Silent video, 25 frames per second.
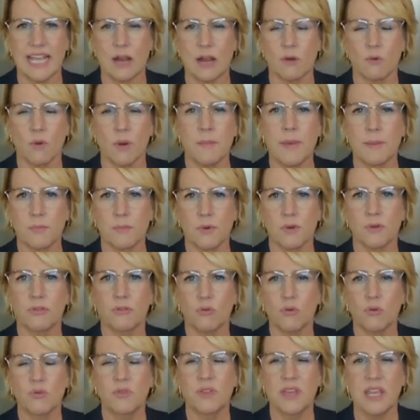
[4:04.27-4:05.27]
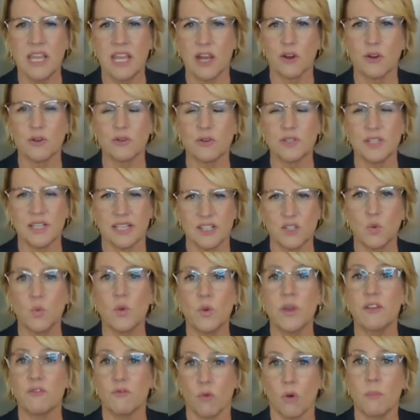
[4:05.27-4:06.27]
I remember through the years as
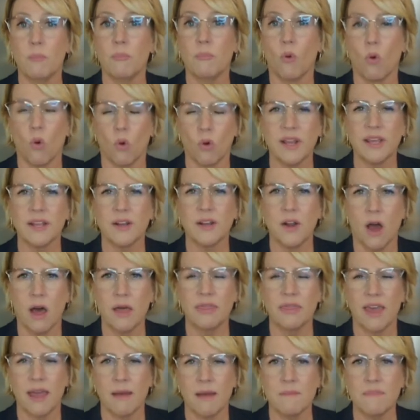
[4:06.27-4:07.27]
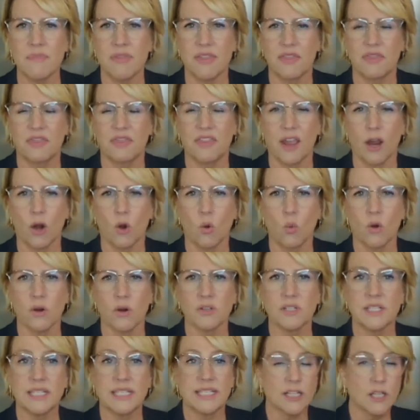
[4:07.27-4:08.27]
we've reported on them that there
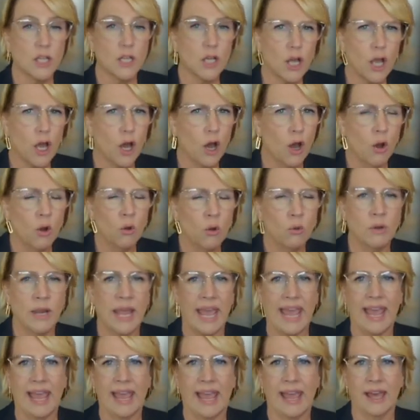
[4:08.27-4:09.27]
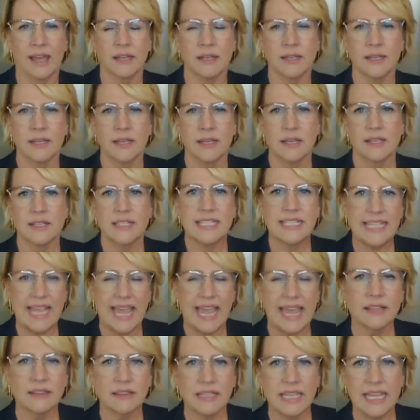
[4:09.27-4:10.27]
were silicone and
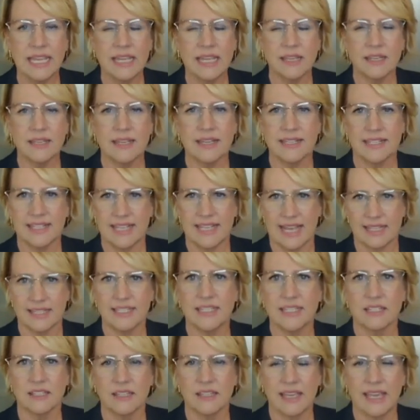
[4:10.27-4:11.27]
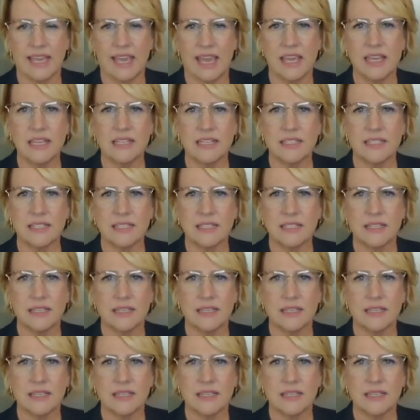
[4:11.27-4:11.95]
saline. Is that still the case?